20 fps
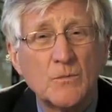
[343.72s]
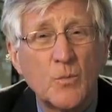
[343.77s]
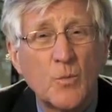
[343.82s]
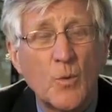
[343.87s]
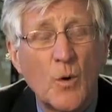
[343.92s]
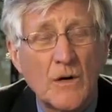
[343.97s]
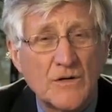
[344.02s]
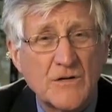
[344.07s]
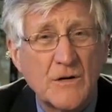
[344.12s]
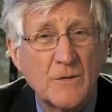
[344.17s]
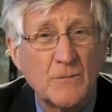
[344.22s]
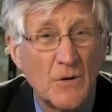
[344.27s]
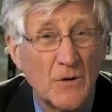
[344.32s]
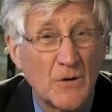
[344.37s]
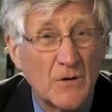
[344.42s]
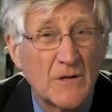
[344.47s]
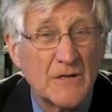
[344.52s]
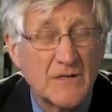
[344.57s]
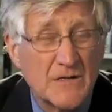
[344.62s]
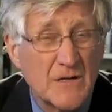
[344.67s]
watching
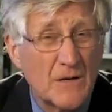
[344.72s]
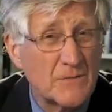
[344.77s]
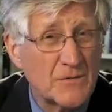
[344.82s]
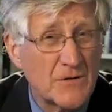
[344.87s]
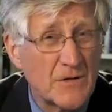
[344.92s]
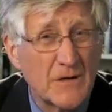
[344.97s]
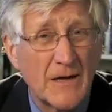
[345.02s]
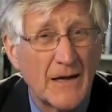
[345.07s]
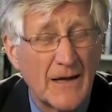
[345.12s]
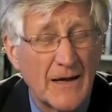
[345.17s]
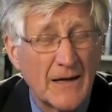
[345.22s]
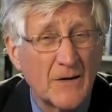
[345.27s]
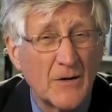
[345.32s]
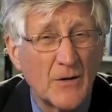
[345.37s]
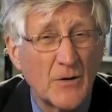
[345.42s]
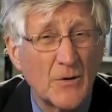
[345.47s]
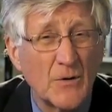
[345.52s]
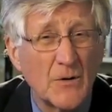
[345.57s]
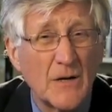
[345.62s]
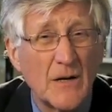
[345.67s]
milk consumption can't
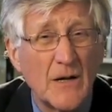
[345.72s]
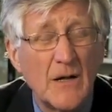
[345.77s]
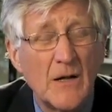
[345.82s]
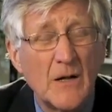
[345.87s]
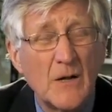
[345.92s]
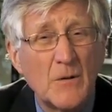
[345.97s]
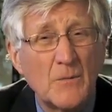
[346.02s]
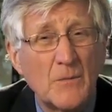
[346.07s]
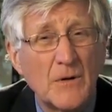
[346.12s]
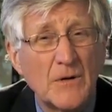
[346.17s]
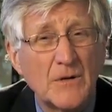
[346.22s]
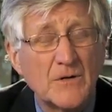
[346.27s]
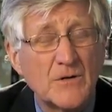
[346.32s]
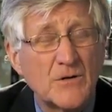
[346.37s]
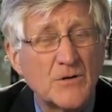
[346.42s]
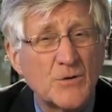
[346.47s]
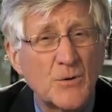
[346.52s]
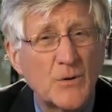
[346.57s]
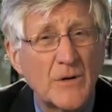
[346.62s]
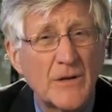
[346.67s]
hurt. But
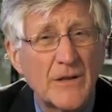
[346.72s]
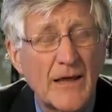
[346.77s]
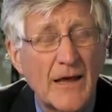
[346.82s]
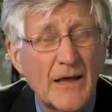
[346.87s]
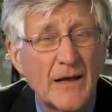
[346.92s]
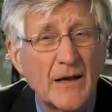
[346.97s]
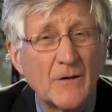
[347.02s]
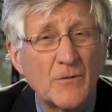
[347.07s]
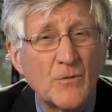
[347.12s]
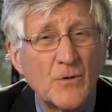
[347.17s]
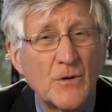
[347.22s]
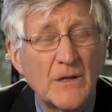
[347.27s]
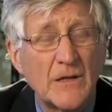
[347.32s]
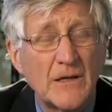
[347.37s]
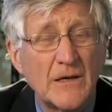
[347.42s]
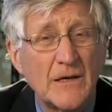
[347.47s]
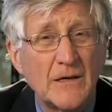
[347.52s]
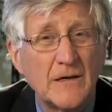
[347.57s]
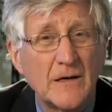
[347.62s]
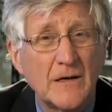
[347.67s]
short of that, I
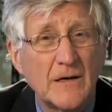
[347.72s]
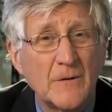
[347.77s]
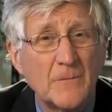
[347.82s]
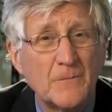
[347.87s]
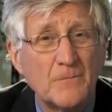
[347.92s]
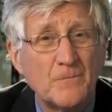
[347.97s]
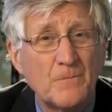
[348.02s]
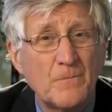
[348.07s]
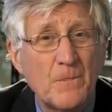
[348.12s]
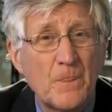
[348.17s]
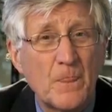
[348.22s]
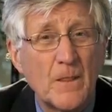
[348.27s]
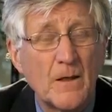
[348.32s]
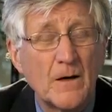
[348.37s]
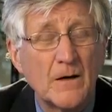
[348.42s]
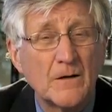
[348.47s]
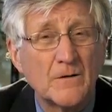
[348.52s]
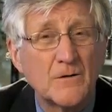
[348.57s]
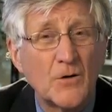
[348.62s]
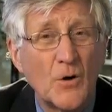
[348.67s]
really
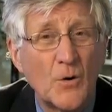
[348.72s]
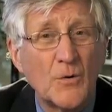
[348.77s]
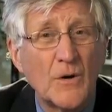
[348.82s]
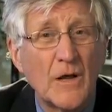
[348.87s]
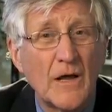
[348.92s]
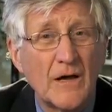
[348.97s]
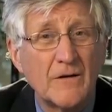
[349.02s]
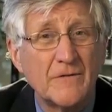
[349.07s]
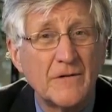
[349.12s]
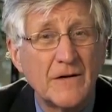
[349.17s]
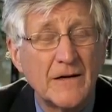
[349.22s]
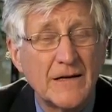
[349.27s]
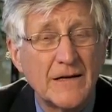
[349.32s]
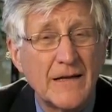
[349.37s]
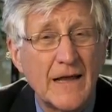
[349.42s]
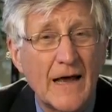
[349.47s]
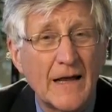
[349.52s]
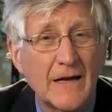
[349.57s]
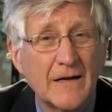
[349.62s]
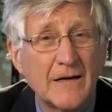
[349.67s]
don't have any
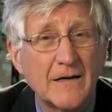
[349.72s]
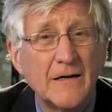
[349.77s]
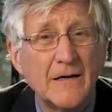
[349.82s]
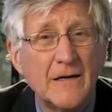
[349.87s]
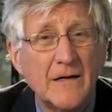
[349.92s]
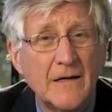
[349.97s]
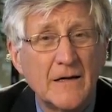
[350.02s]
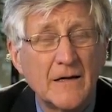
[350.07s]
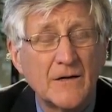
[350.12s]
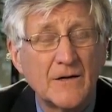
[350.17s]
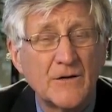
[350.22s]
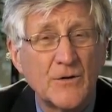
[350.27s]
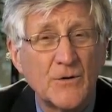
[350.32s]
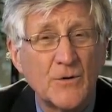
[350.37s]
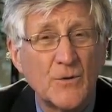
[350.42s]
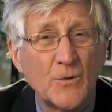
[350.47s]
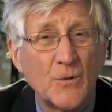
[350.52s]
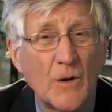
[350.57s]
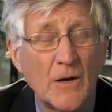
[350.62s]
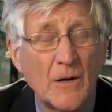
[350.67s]
data
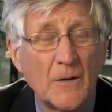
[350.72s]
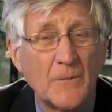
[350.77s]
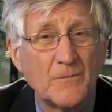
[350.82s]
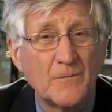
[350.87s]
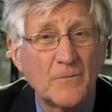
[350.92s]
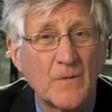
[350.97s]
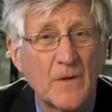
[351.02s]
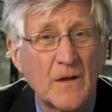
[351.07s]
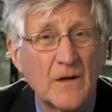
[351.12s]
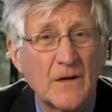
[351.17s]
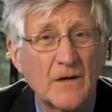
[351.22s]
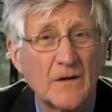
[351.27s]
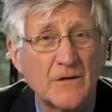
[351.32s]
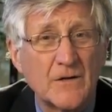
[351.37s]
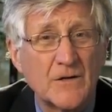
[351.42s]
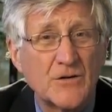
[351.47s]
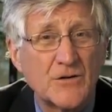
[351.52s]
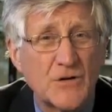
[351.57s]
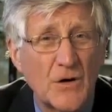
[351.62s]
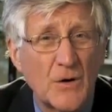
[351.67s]
to
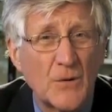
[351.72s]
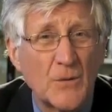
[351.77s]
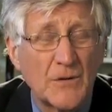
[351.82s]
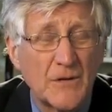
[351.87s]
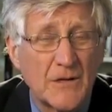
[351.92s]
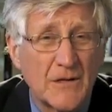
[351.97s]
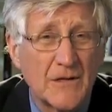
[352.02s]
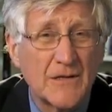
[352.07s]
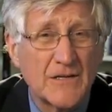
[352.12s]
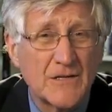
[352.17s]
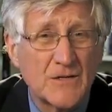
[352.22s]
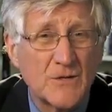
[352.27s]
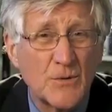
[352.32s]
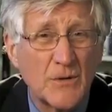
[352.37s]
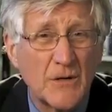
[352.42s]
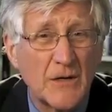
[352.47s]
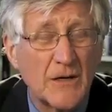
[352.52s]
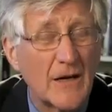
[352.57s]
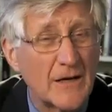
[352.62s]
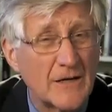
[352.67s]
share with you this
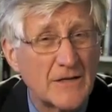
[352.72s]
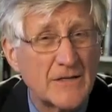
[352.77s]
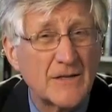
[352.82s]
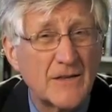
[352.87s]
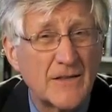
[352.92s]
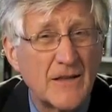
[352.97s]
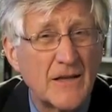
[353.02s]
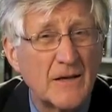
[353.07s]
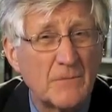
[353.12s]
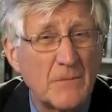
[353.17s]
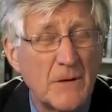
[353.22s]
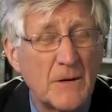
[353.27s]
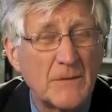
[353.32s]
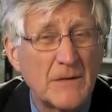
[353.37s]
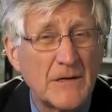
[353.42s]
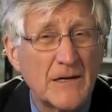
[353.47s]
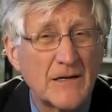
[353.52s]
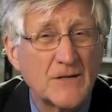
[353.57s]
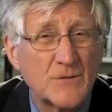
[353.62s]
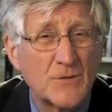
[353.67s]
week. I think
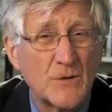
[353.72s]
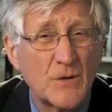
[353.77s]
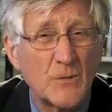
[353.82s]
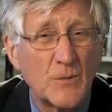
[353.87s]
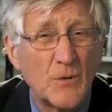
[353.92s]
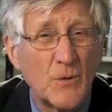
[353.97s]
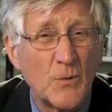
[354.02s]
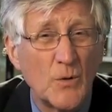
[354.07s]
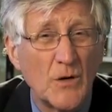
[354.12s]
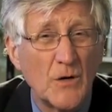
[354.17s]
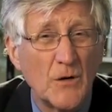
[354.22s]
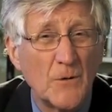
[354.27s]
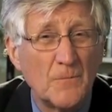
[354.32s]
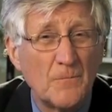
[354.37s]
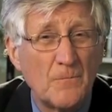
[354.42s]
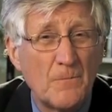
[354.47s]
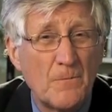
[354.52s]
maybe next week we will.